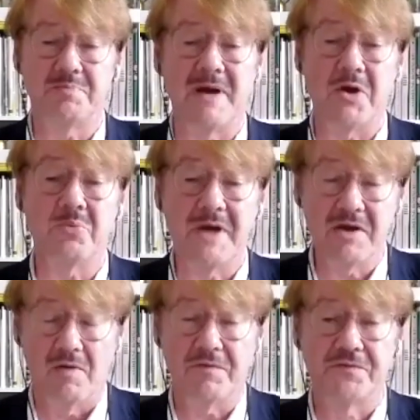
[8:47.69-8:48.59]
by way
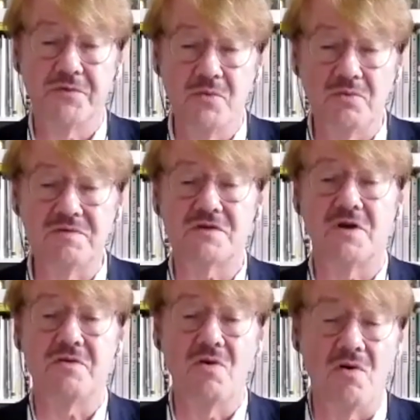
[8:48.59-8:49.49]
of rules
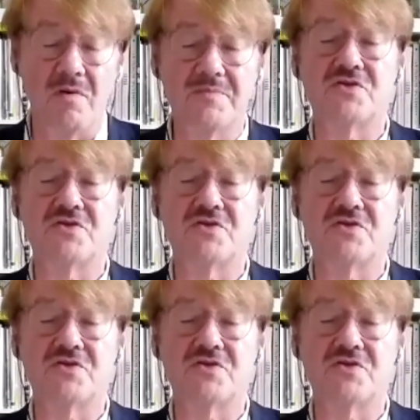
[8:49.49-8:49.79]
and norms,